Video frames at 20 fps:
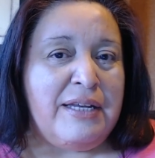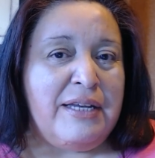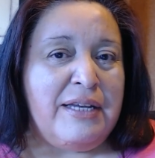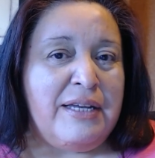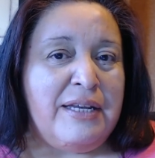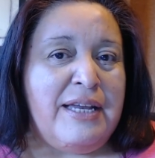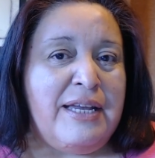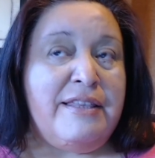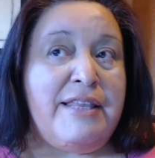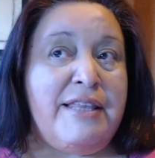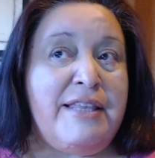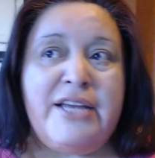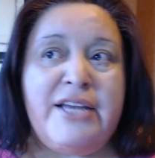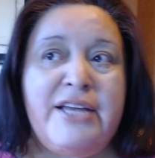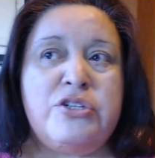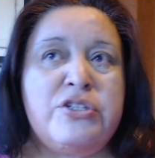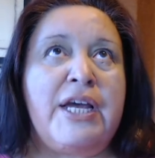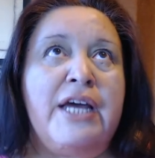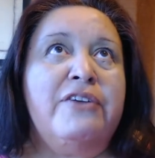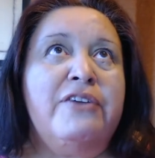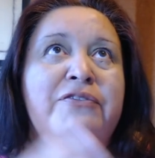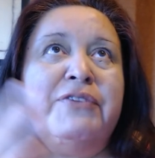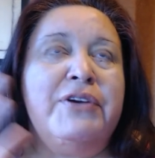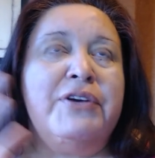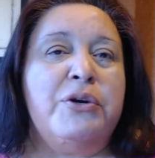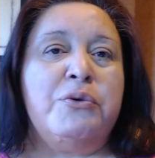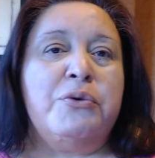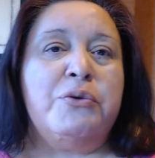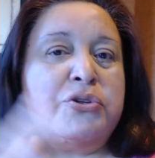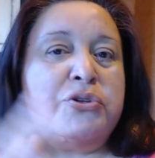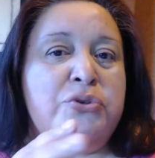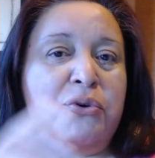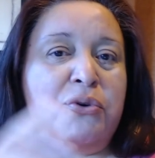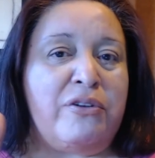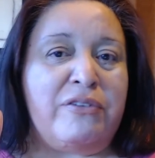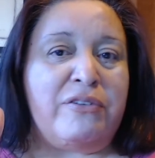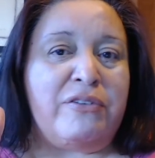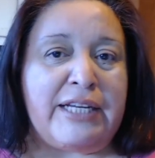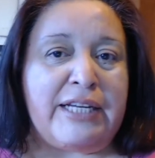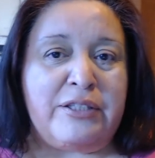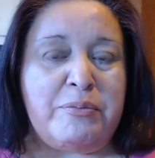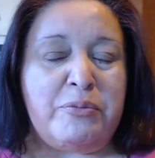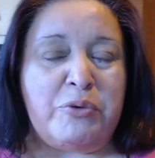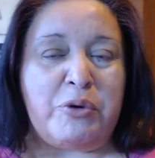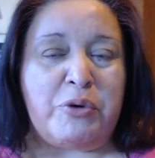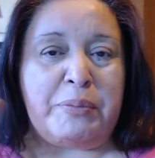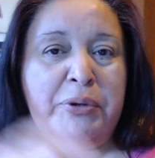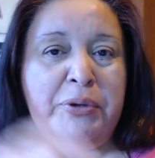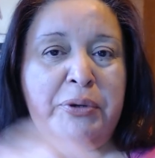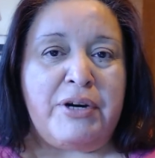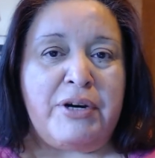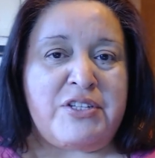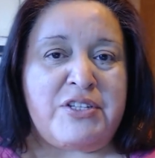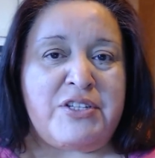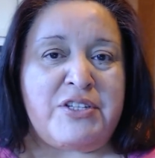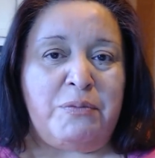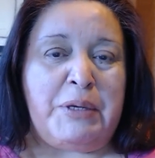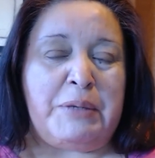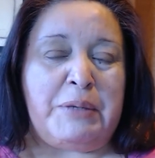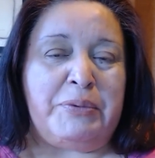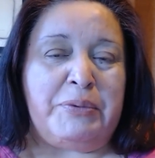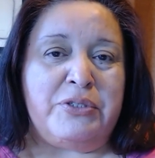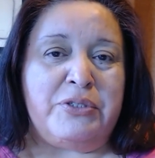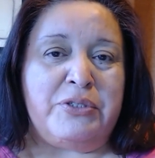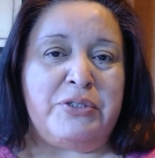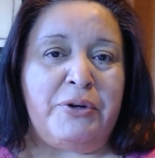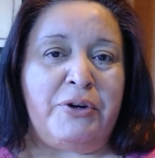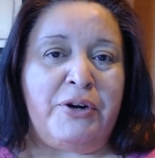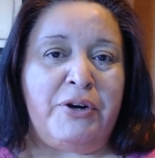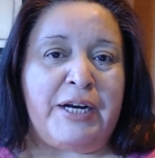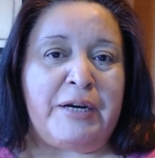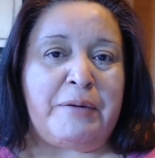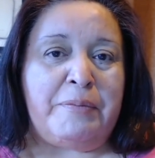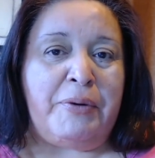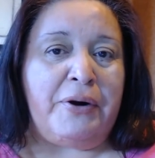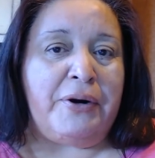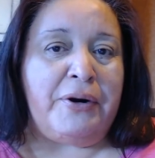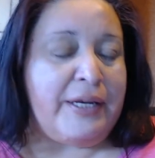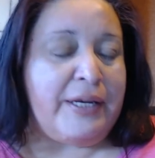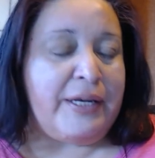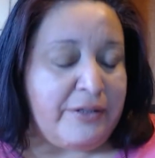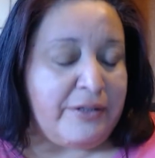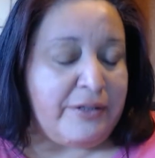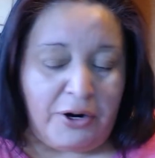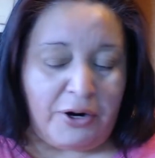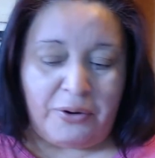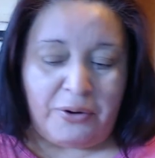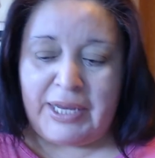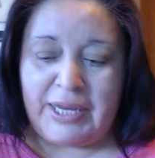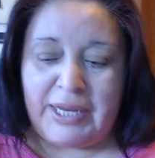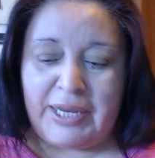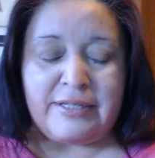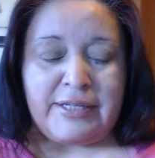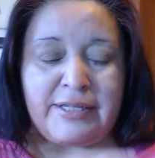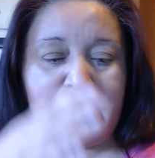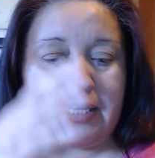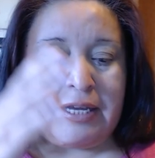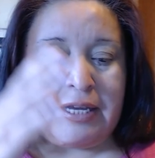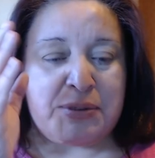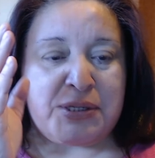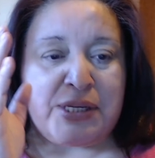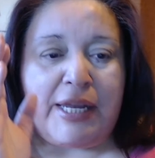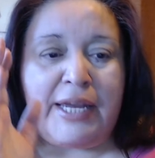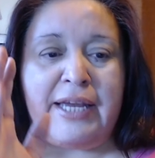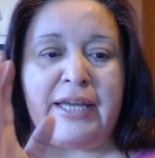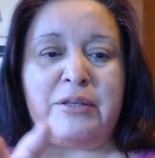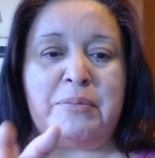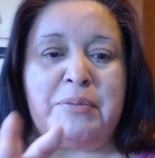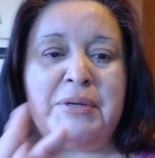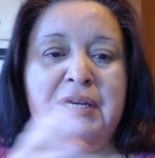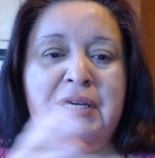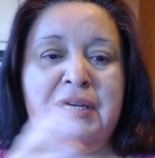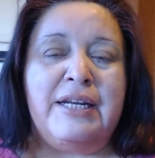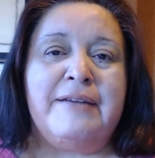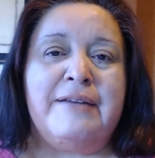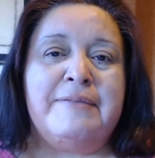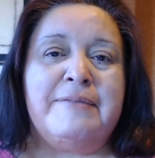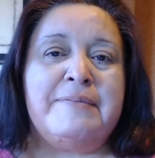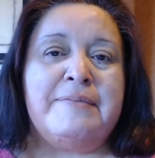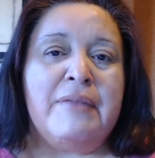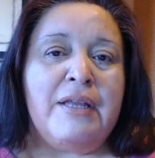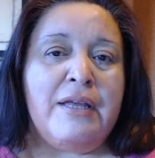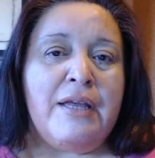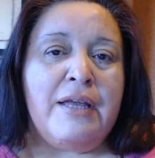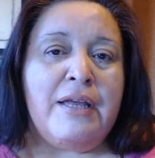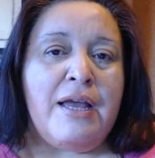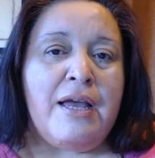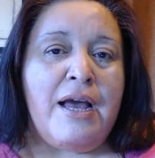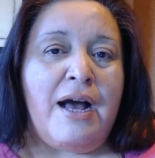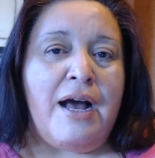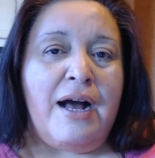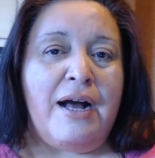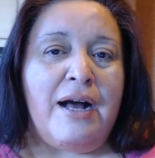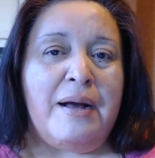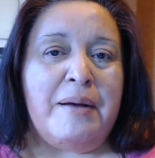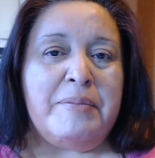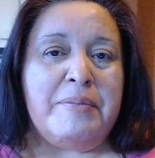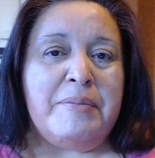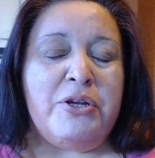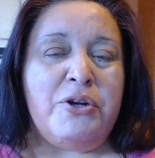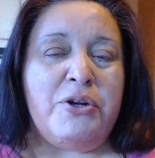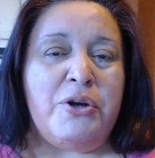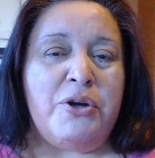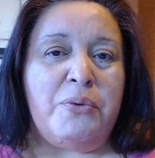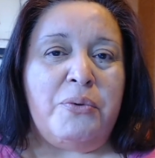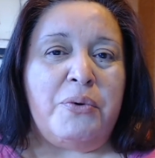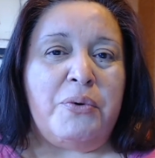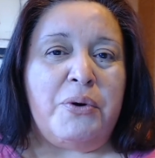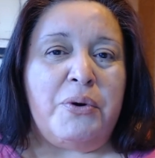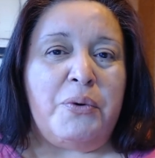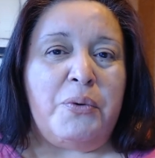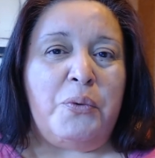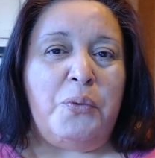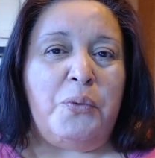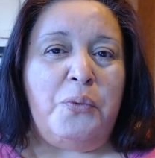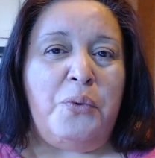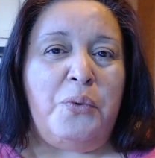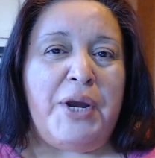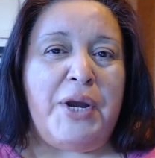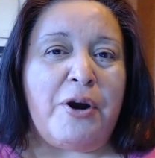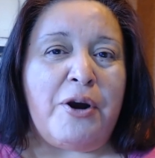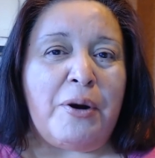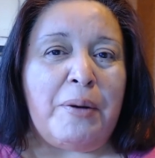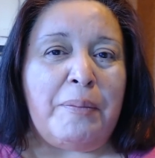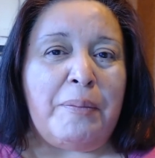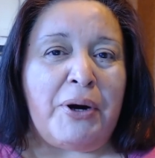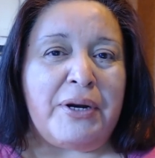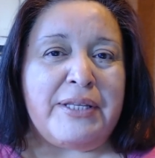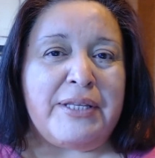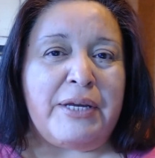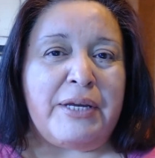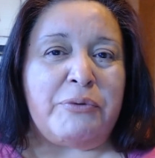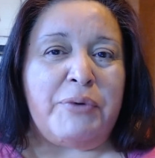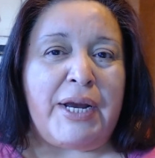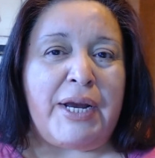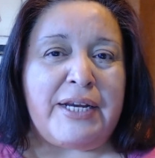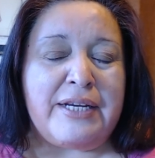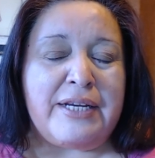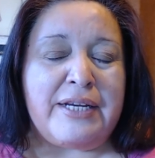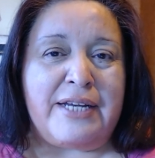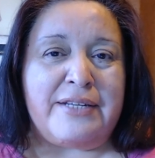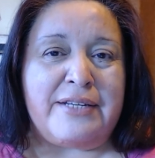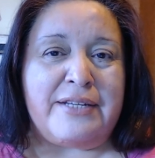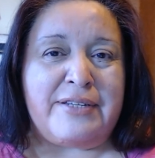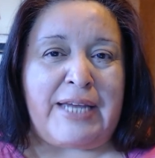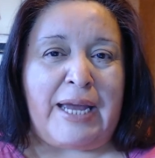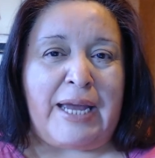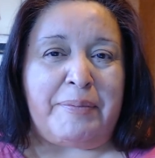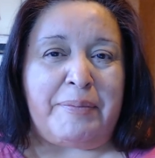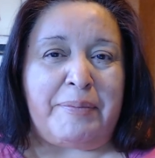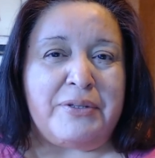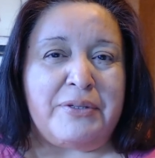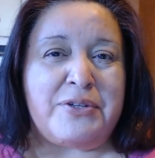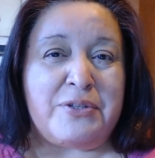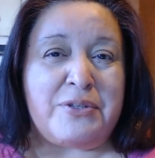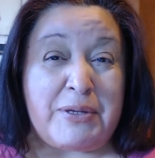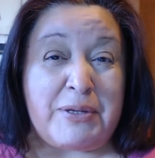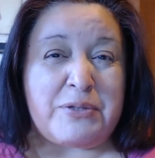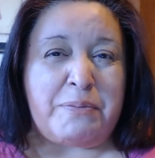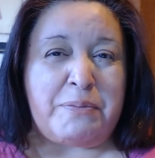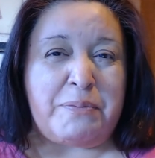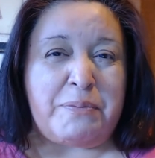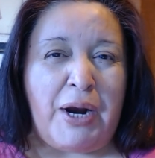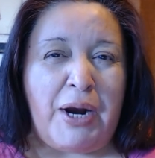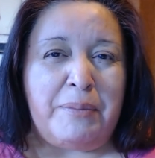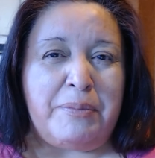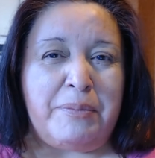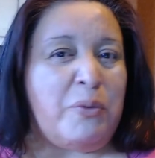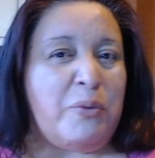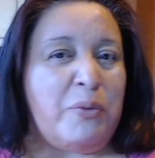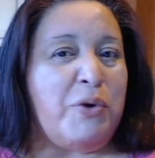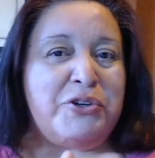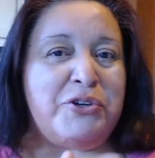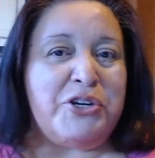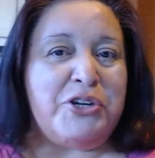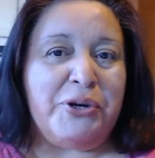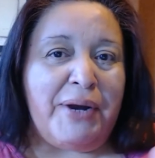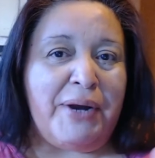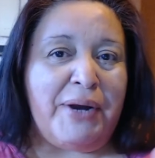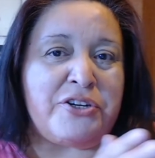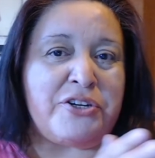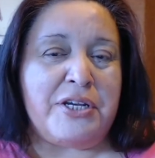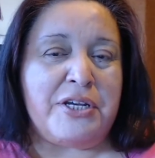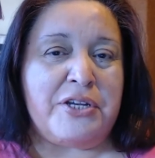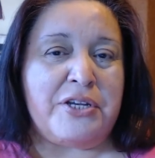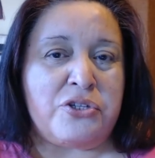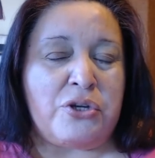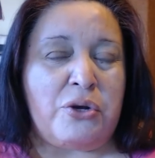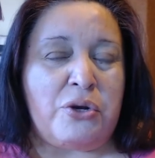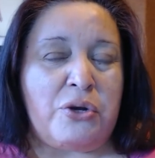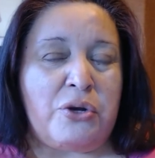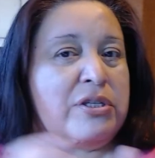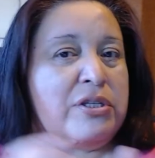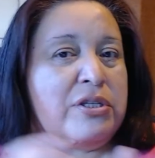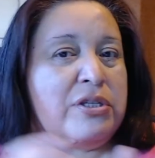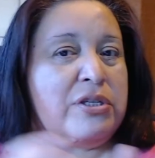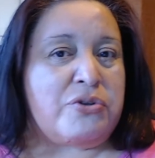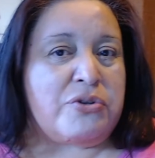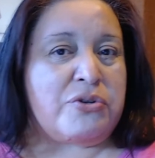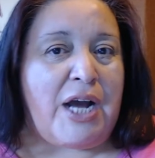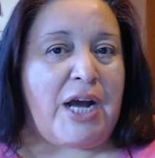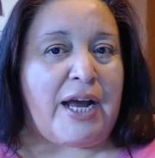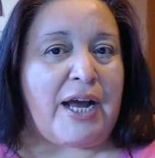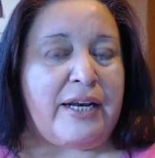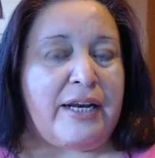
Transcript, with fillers: they just kind of figure we're sort of like the more progressive people of the Democratic Party. No, and as I keep saying at the beginning, um, you know, we are a party that recognizes capitalism as a problem, whether you're actually a socialist or not